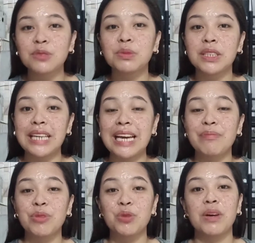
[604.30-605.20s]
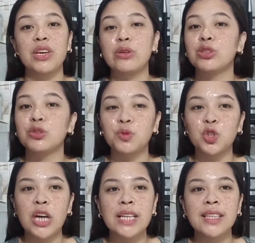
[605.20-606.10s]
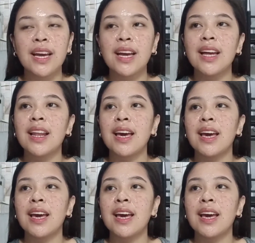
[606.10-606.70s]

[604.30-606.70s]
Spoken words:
subscribe to my YouTube channel.